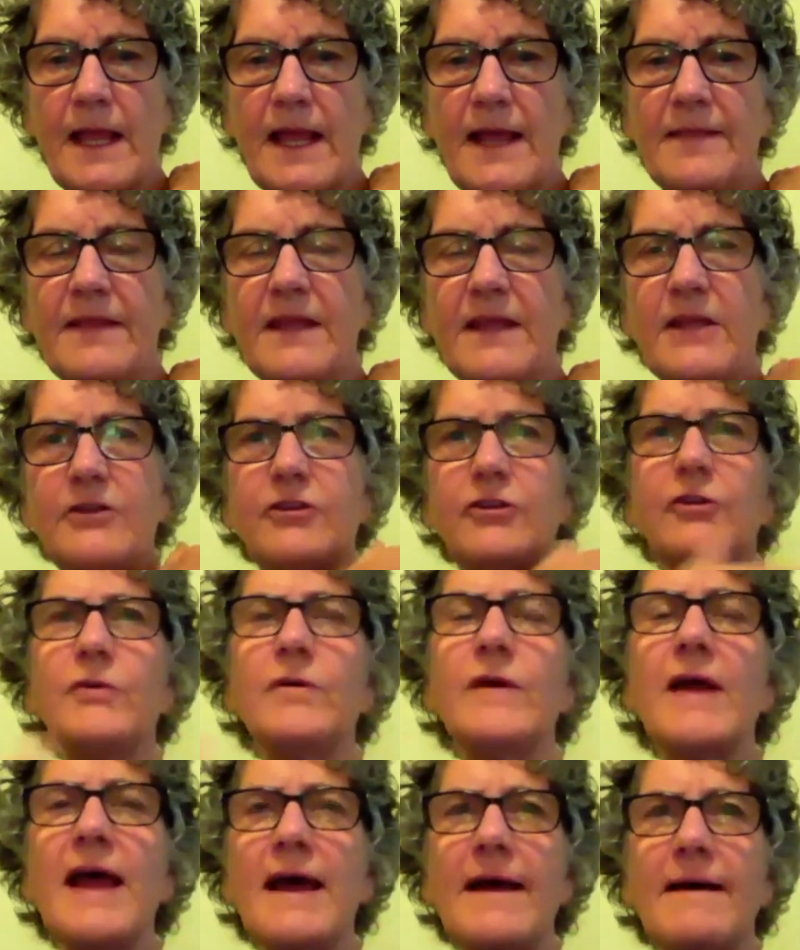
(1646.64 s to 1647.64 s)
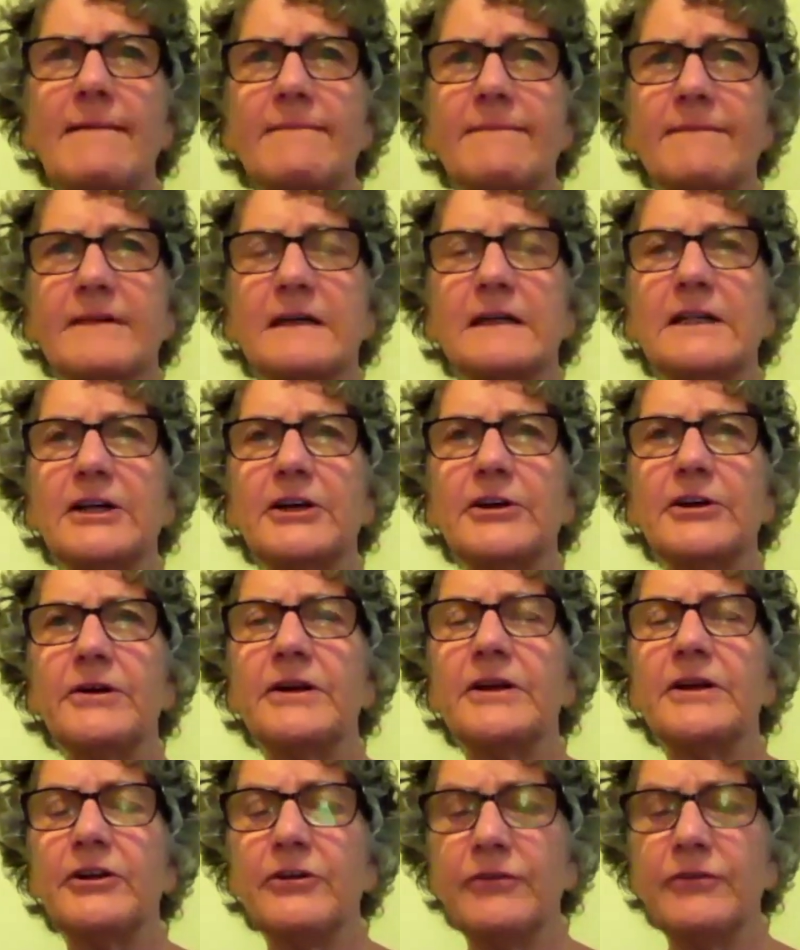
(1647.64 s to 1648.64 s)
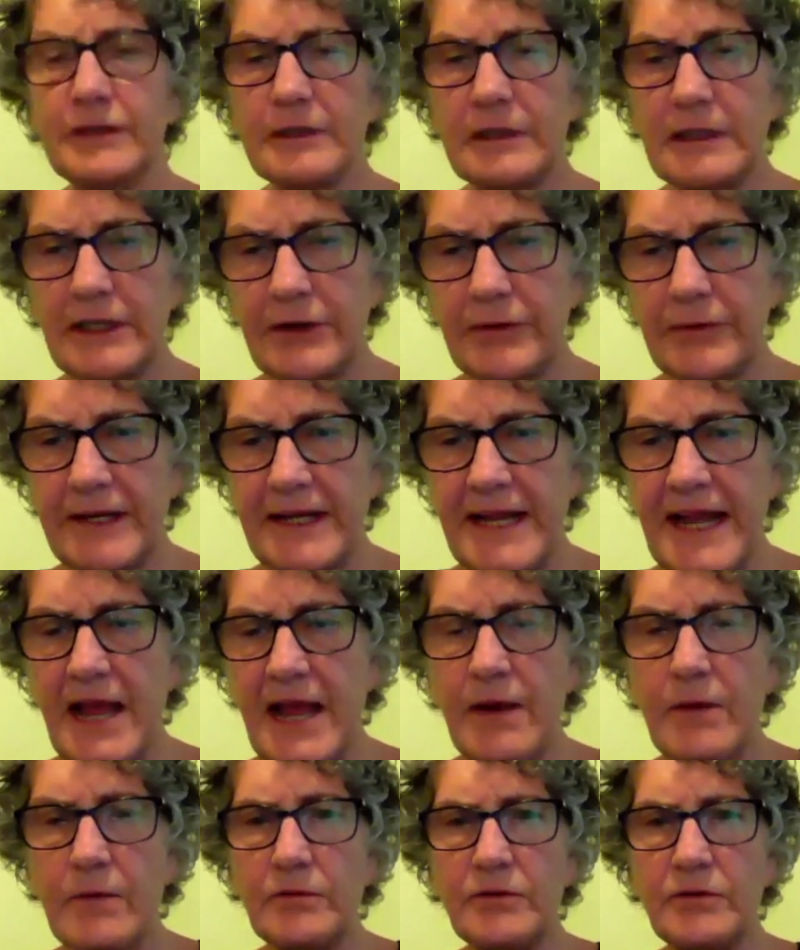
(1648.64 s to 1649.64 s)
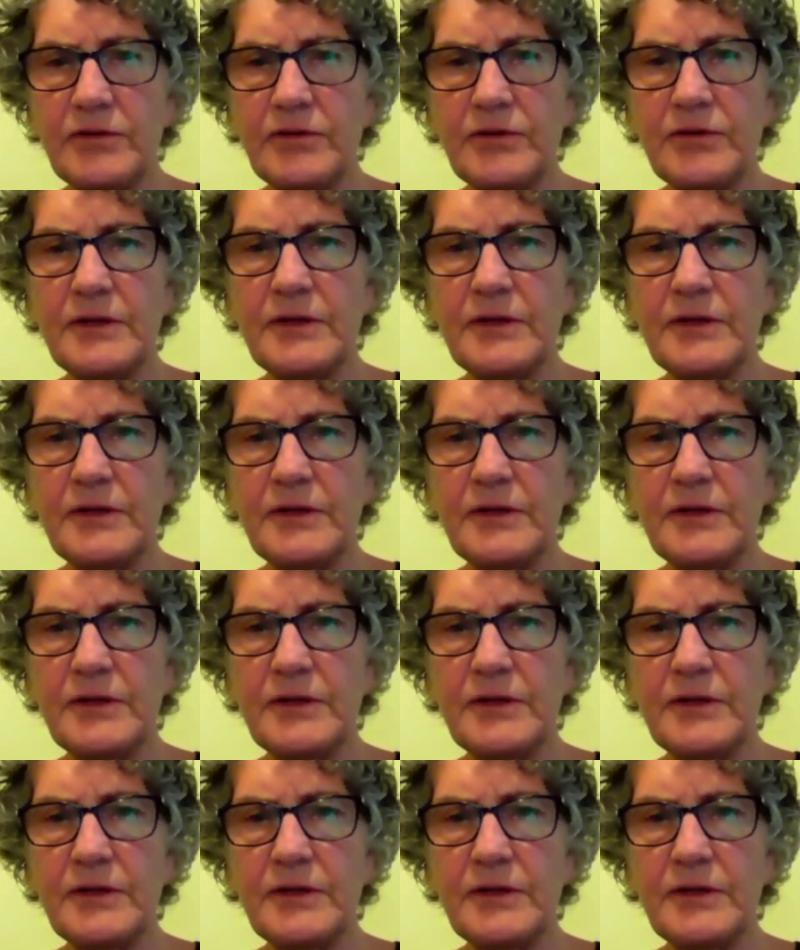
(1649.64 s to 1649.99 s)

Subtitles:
And then you're clearing out